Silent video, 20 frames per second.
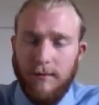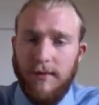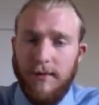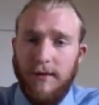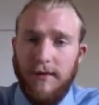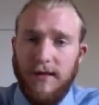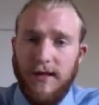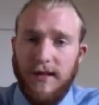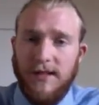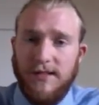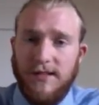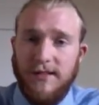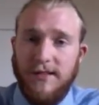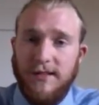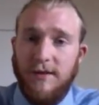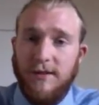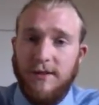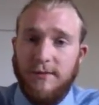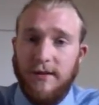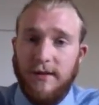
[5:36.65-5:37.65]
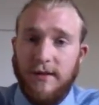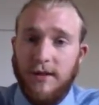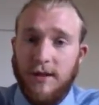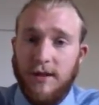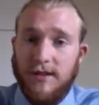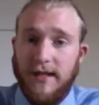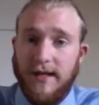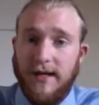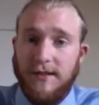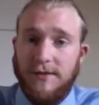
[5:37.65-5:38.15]
Nonetheless, it's also been
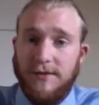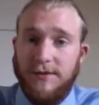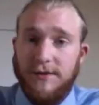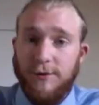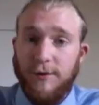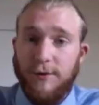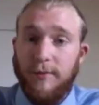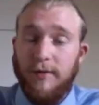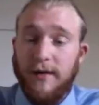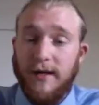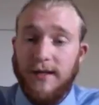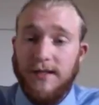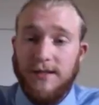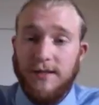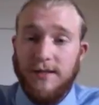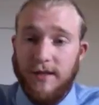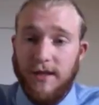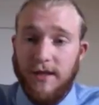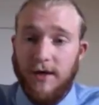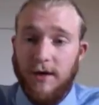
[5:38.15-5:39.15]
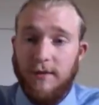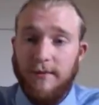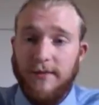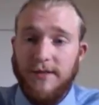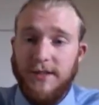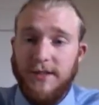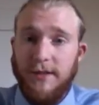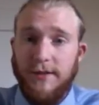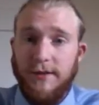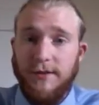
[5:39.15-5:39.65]
looked at to replace the current
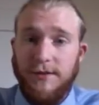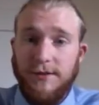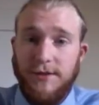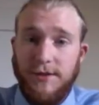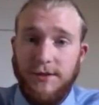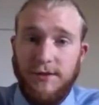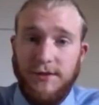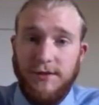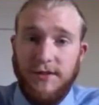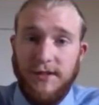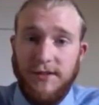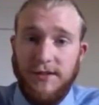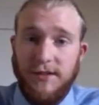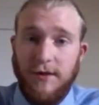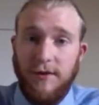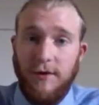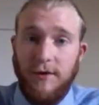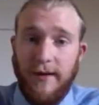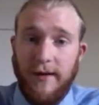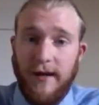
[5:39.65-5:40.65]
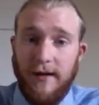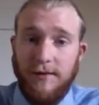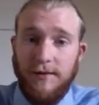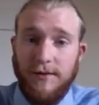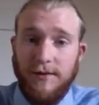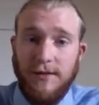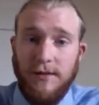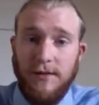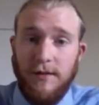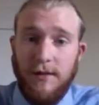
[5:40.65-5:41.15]
materials used in solar
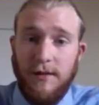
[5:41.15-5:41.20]
panels.